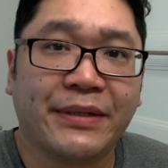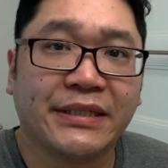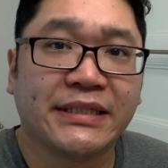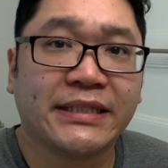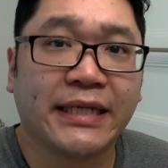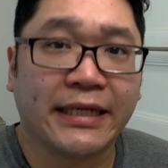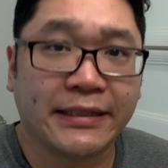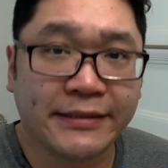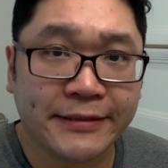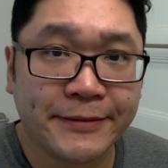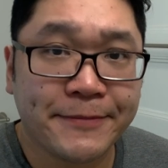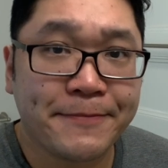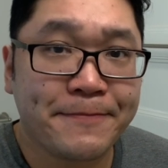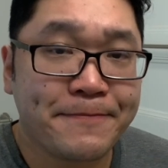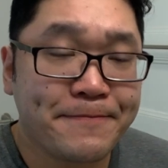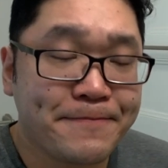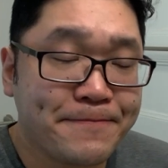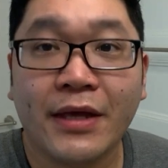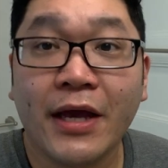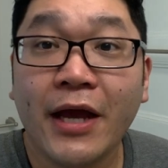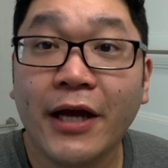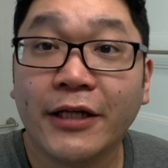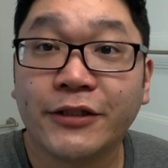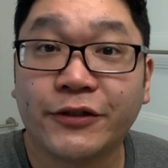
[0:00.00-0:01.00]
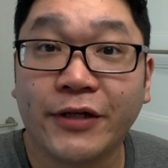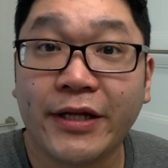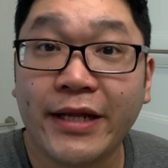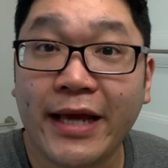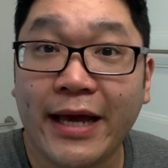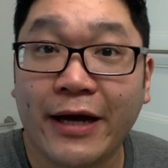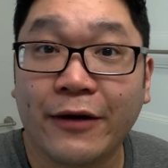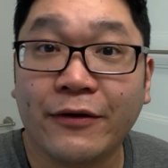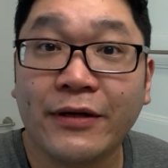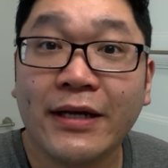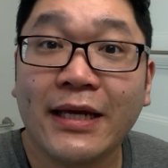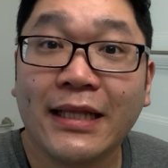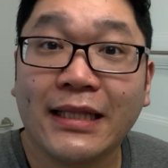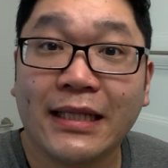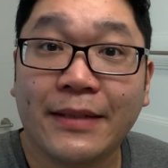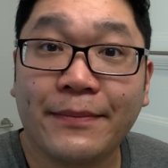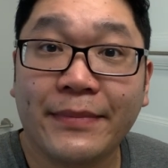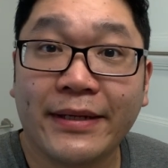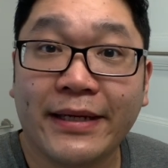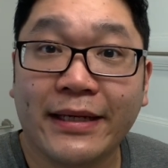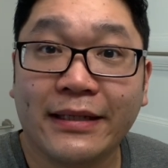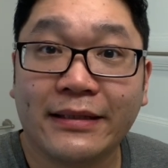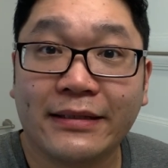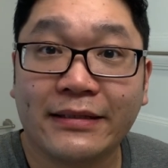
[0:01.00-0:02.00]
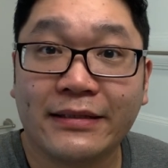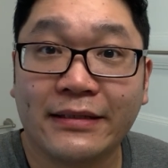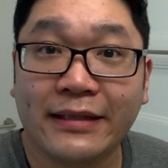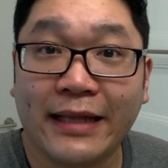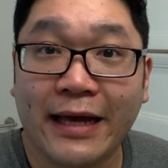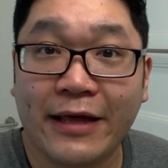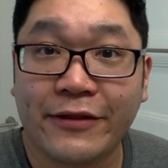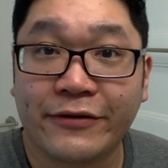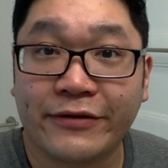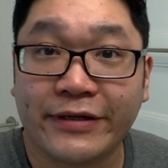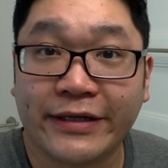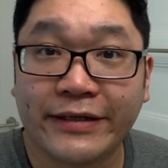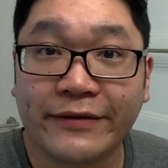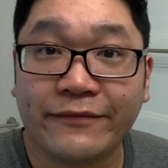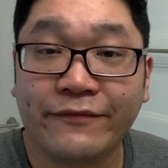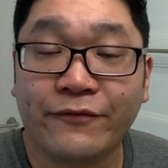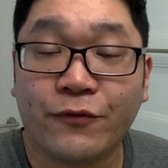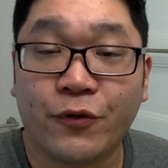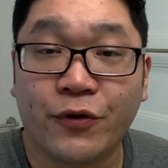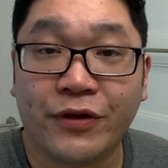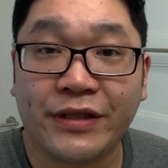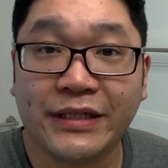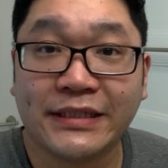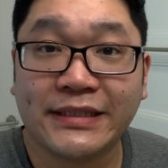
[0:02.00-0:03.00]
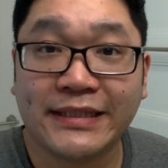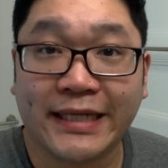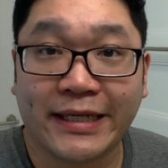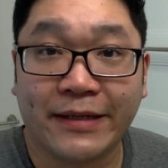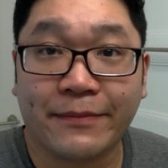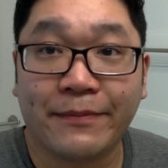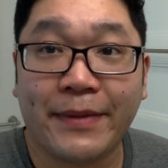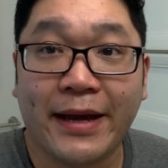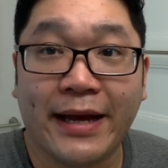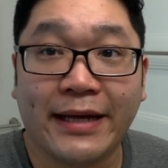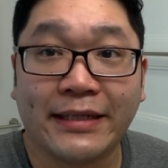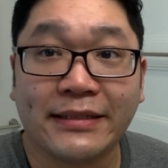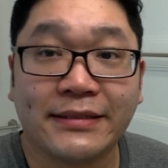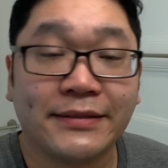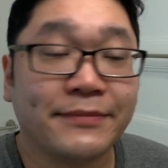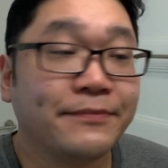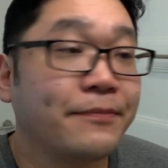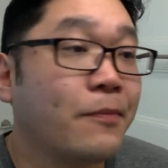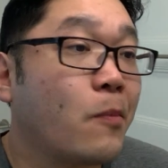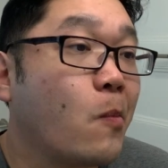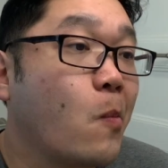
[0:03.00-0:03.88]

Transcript: scent. So anyhow, let me get lathering for the second pass.